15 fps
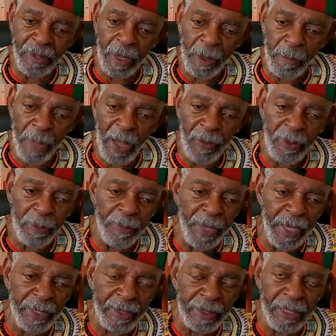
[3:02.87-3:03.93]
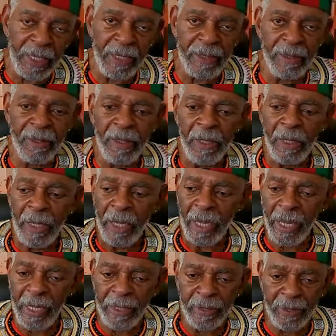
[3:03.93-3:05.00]
Malcolm X and
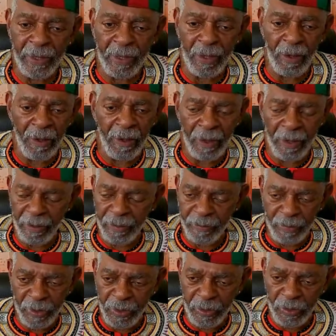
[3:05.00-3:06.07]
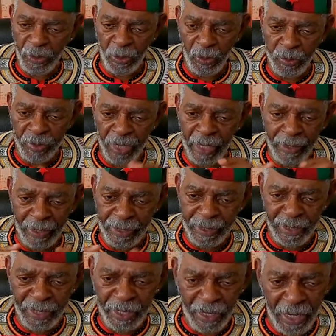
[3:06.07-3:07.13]
declared
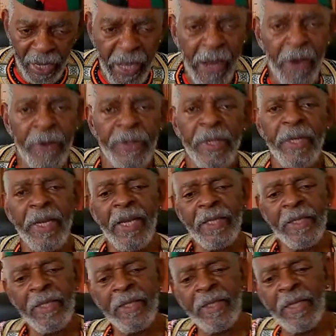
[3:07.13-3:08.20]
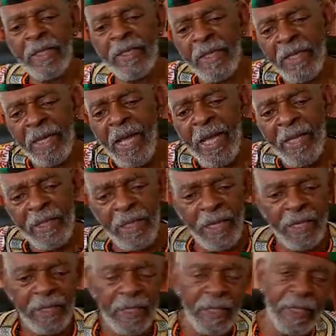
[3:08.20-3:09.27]
in 1969 that
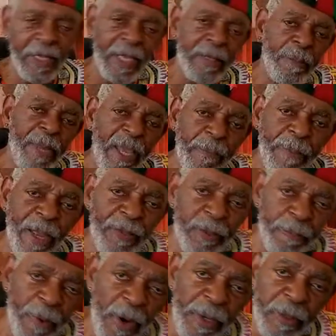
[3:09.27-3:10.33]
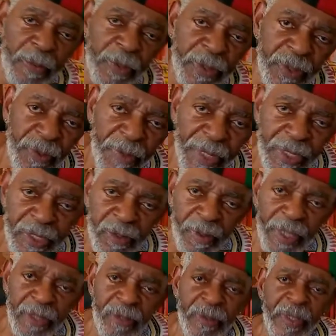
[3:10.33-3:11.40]
the Black Panther Party was the greatest
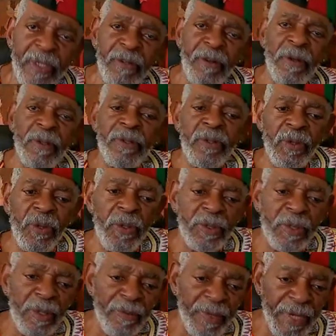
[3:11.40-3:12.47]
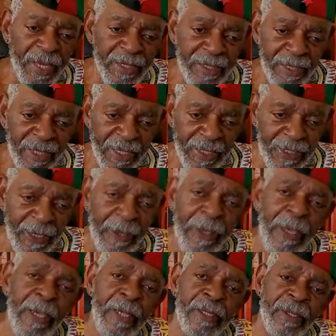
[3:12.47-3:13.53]
threat to the internal security of the United States.
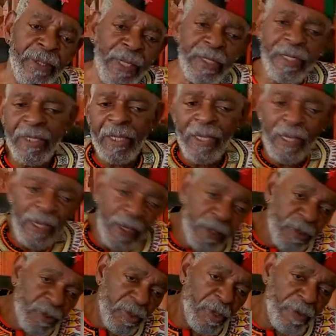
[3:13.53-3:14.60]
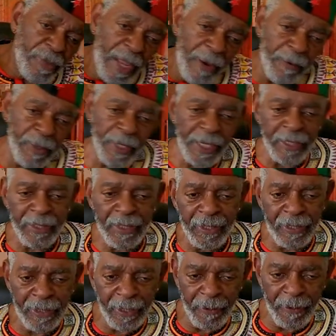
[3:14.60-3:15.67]
So this is the history of that
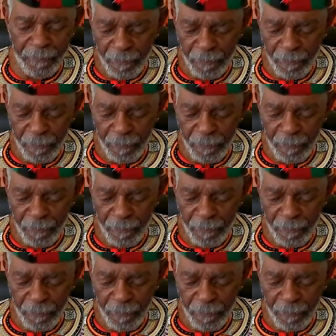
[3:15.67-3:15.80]
relationship.